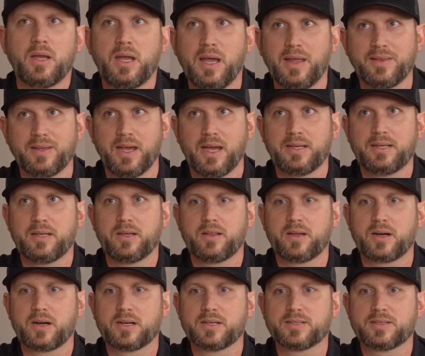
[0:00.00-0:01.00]
And the idea
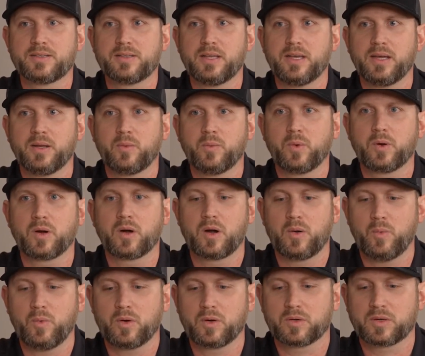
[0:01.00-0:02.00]
there is that
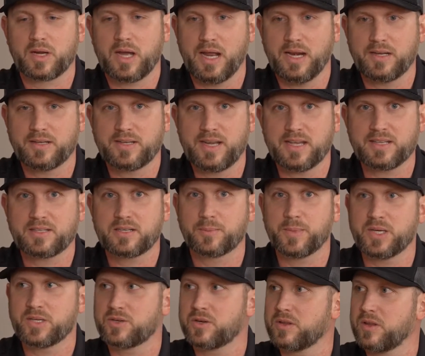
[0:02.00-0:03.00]
we're kind of testing,
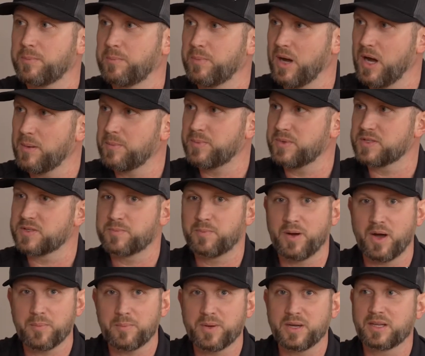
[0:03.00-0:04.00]
make sure the pump is
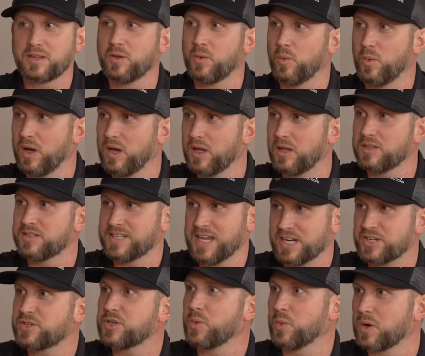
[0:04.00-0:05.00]
pumping, the well is
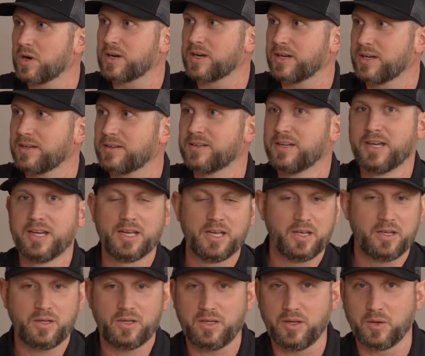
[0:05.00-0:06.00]
actually working.
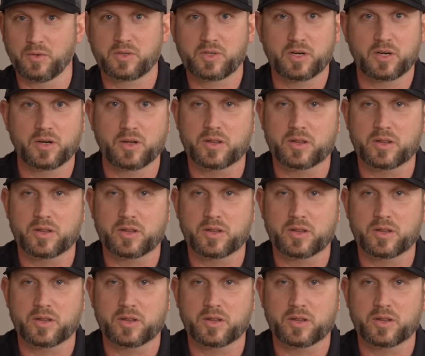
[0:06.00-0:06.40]
Turn